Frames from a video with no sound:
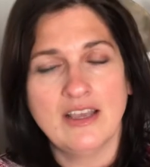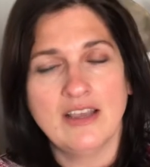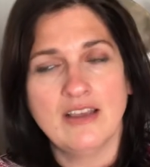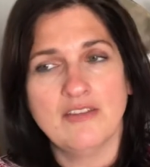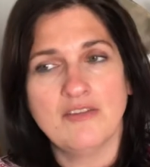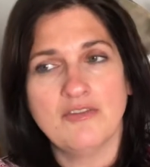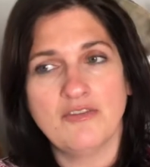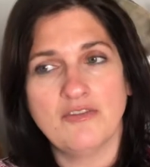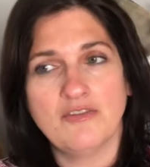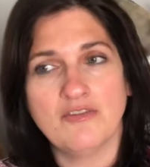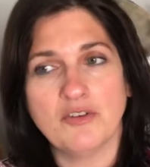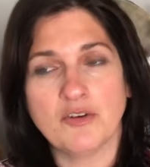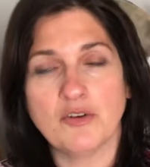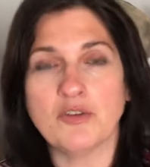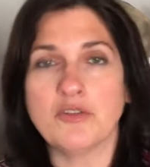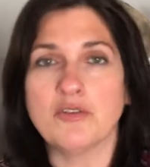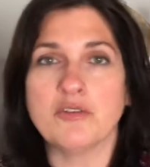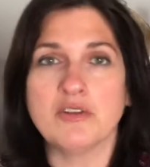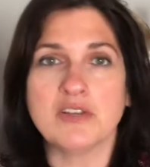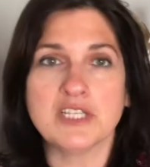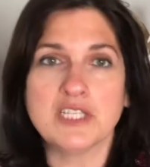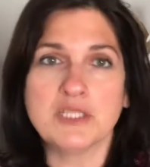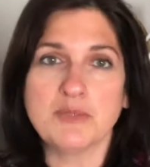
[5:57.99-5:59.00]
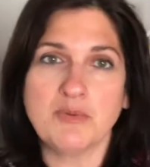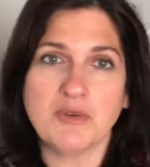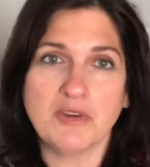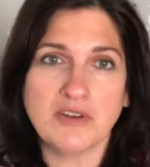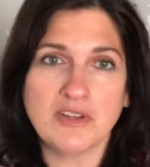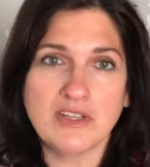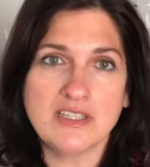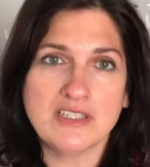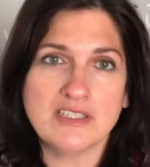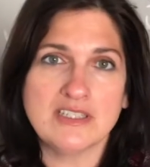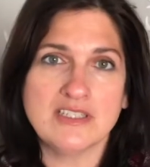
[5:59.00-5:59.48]
further
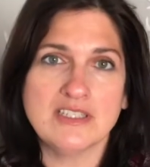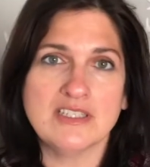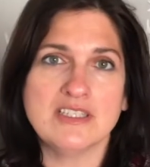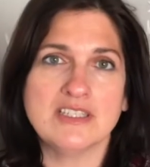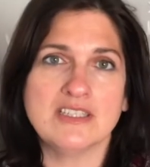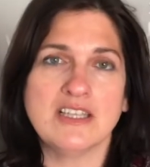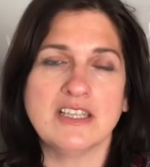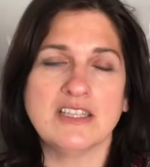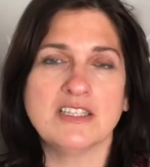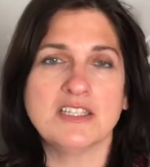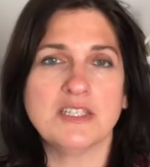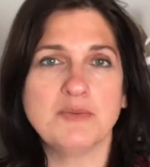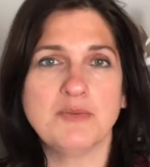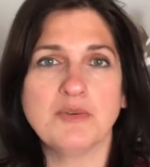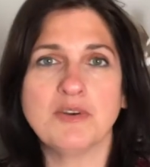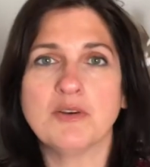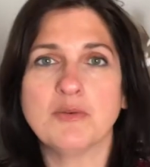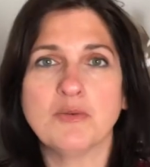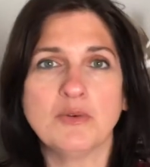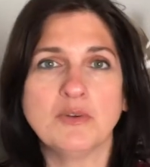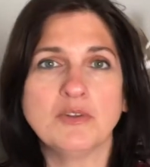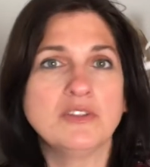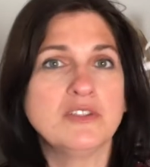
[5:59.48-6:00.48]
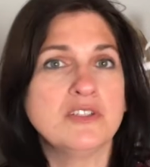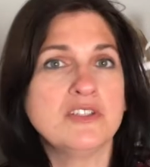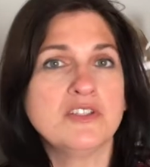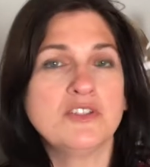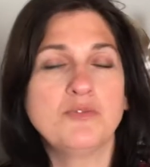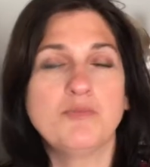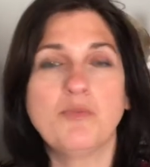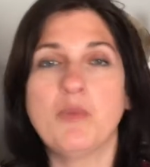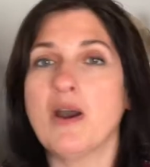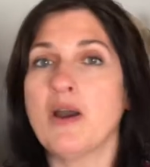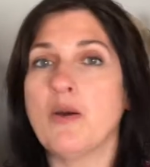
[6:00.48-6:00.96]
experiences that the spirit world is
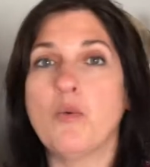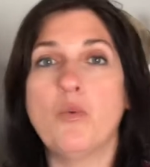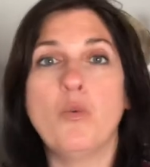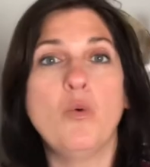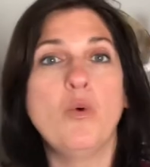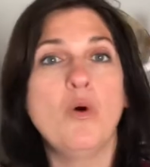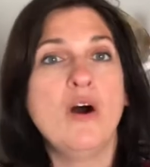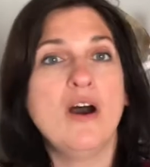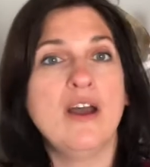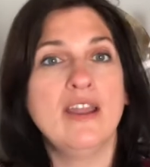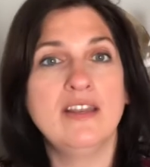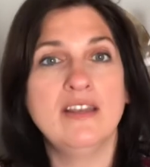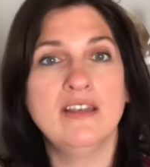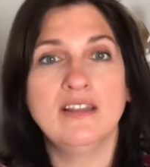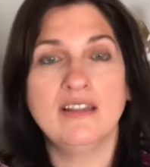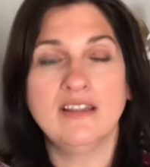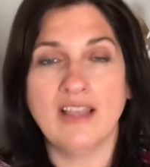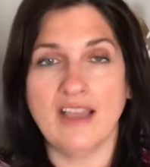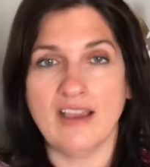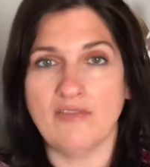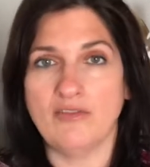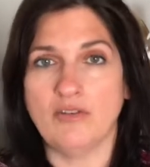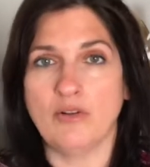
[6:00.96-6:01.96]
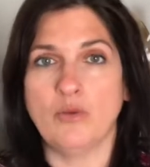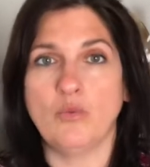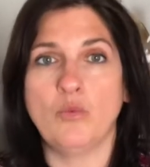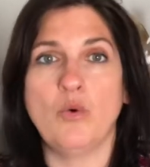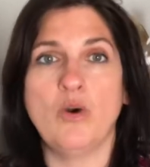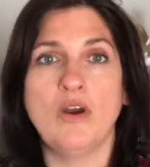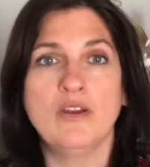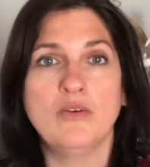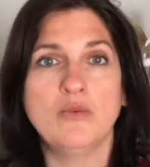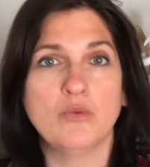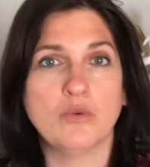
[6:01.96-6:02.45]
but one level,
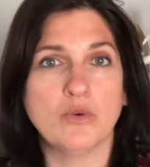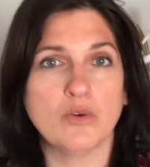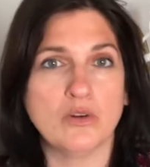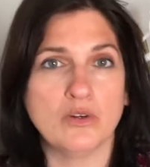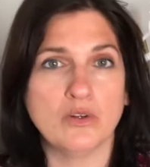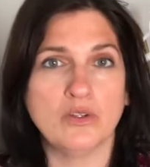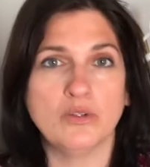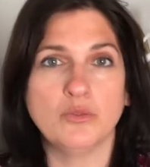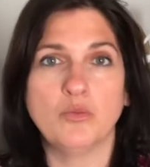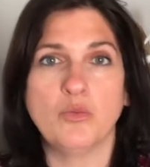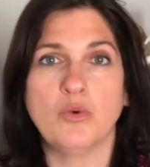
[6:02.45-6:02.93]
one world,